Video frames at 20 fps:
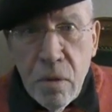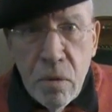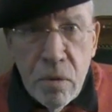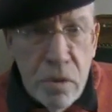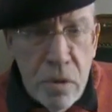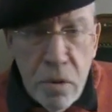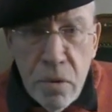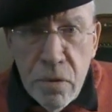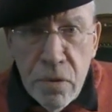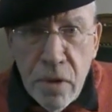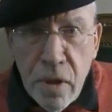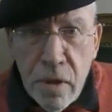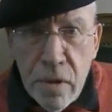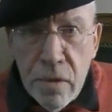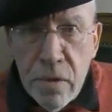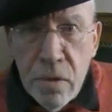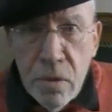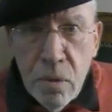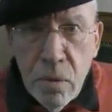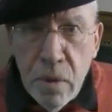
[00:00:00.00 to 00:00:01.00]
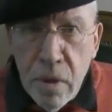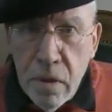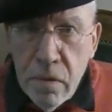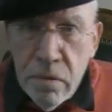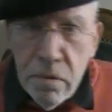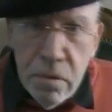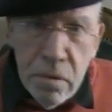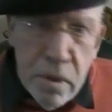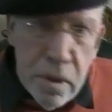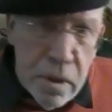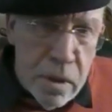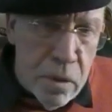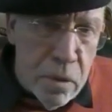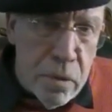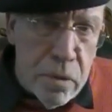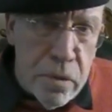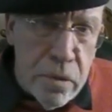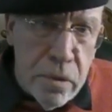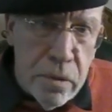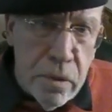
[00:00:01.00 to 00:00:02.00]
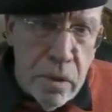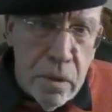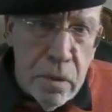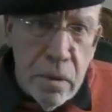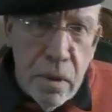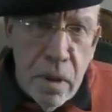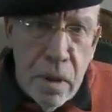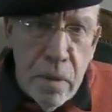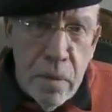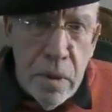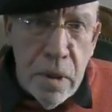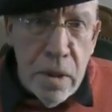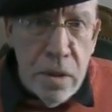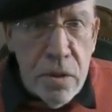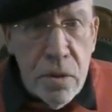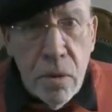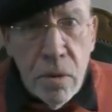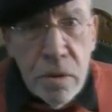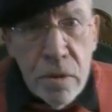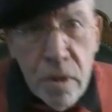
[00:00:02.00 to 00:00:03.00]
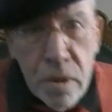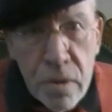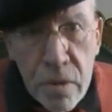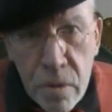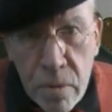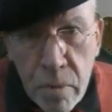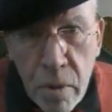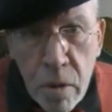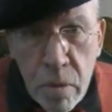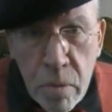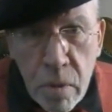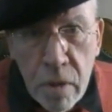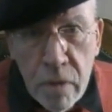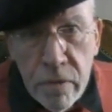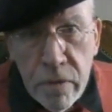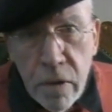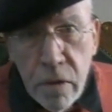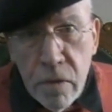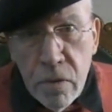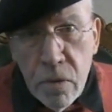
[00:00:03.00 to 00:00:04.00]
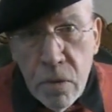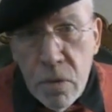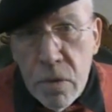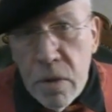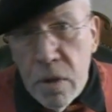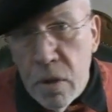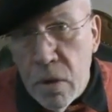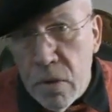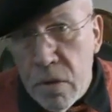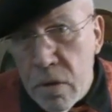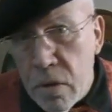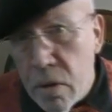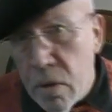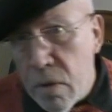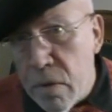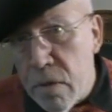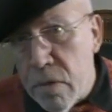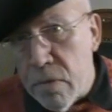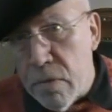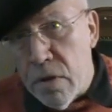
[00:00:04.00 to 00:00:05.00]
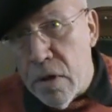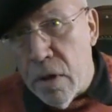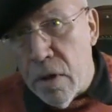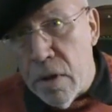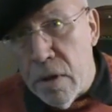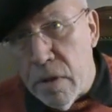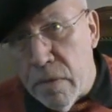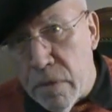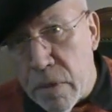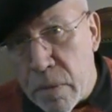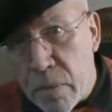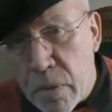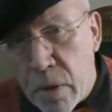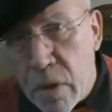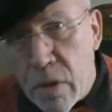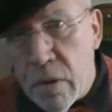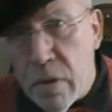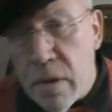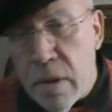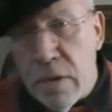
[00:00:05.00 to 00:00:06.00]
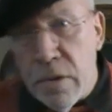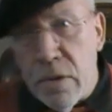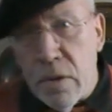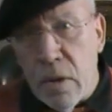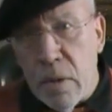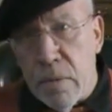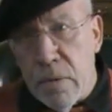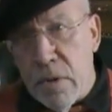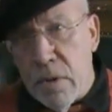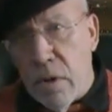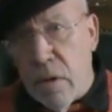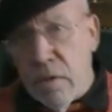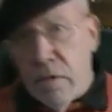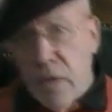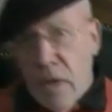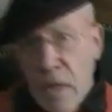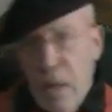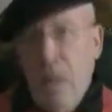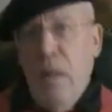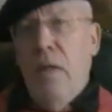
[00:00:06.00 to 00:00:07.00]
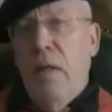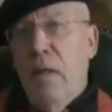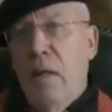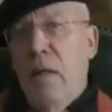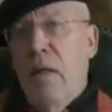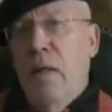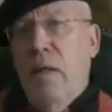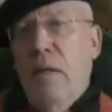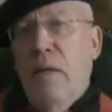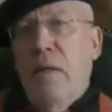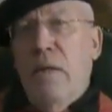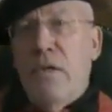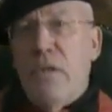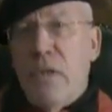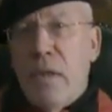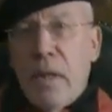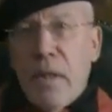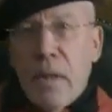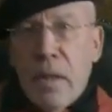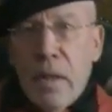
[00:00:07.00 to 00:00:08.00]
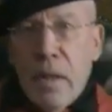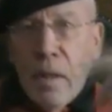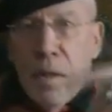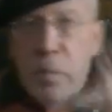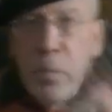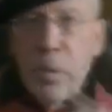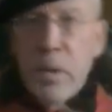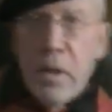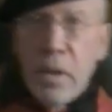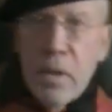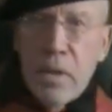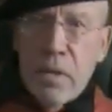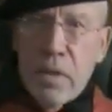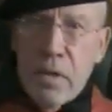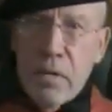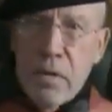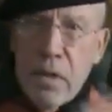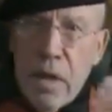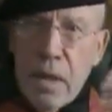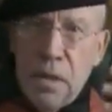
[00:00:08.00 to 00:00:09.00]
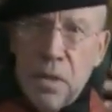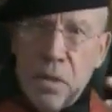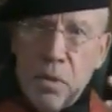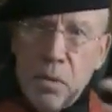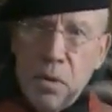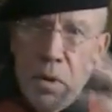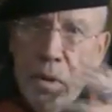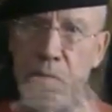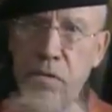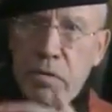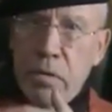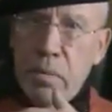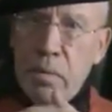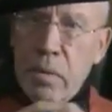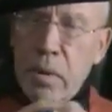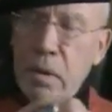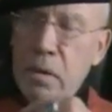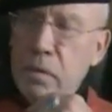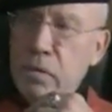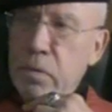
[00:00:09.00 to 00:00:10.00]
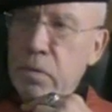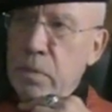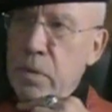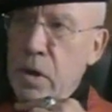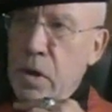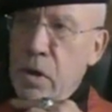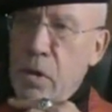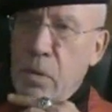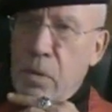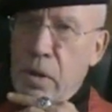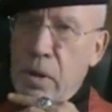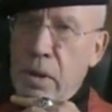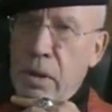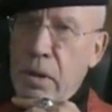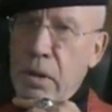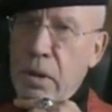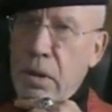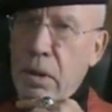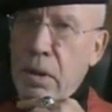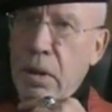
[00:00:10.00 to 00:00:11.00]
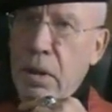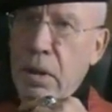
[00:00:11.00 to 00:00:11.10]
or 2,000 or whatever it costs. You know? And I mean, it's not just the mobile phone, of course, lots and lots of scientific progress type stuff that suddenly appears, as it were, from nowhere,